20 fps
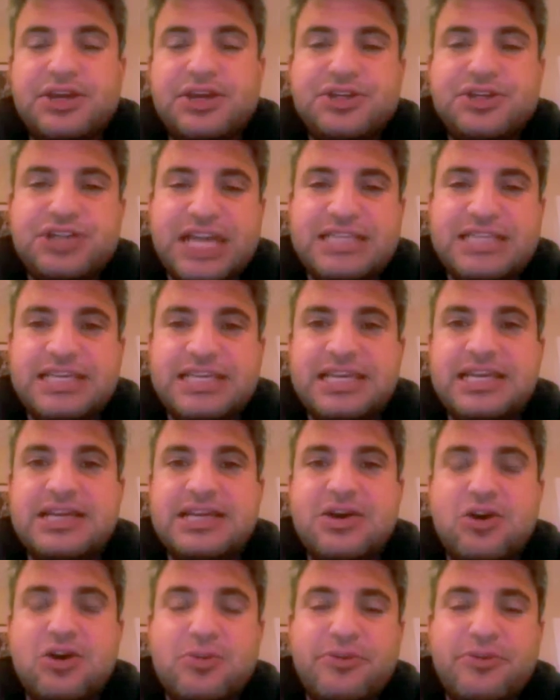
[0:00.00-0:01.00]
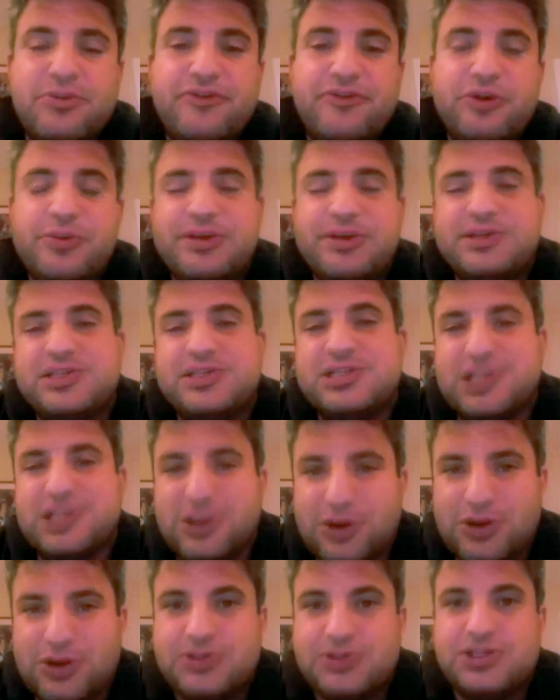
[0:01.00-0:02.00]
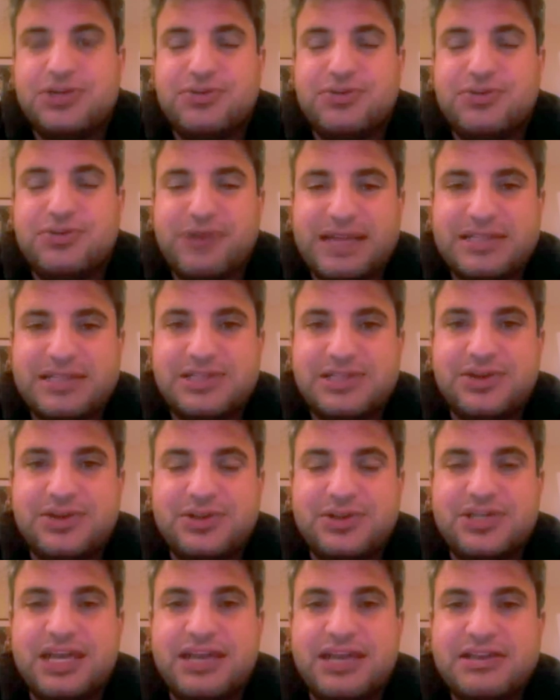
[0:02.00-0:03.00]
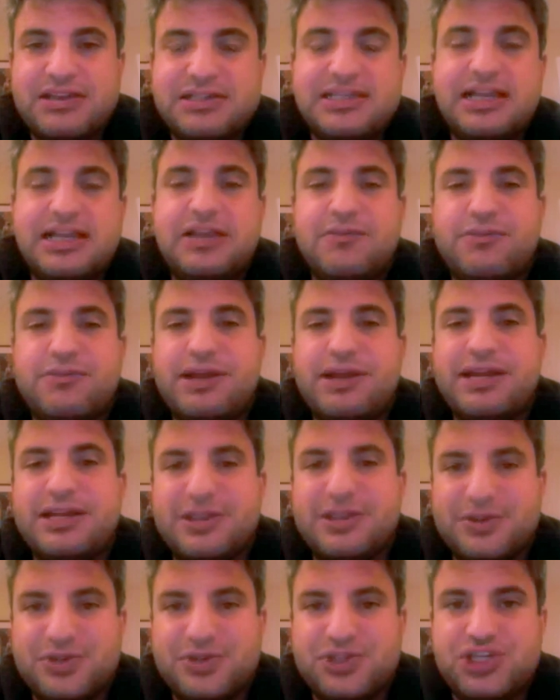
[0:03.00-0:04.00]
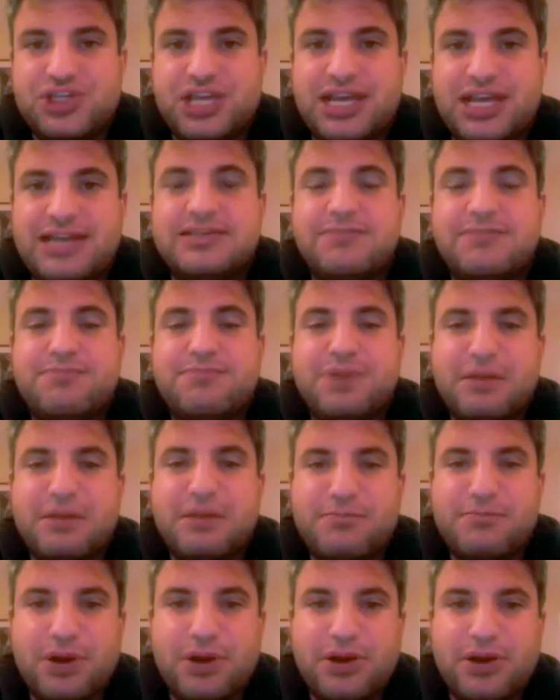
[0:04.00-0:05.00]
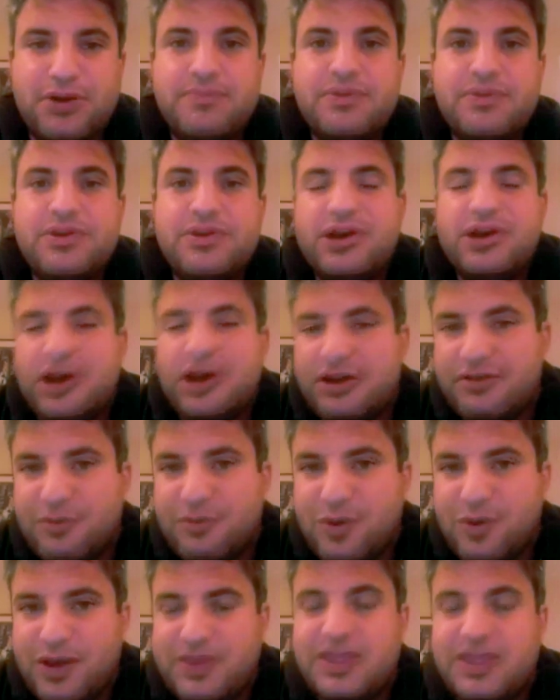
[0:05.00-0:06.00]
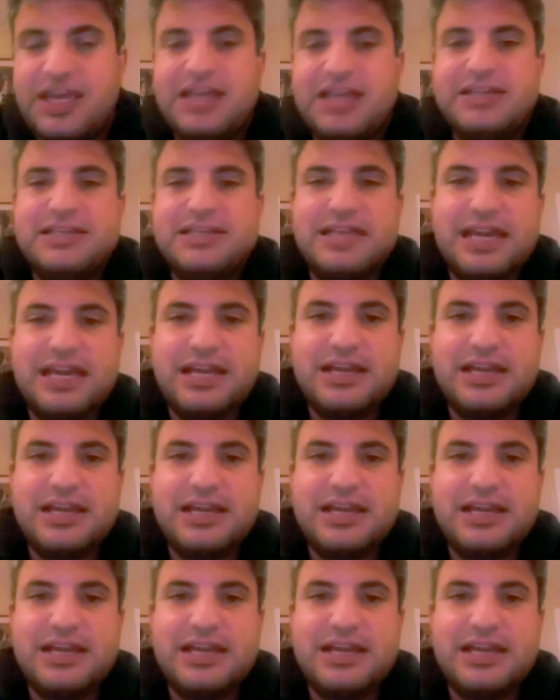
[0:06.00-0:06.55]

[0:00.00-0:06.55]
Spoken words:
Chanting homophobic slurs at wrestlers and celebrating those chants, a big part of what they did,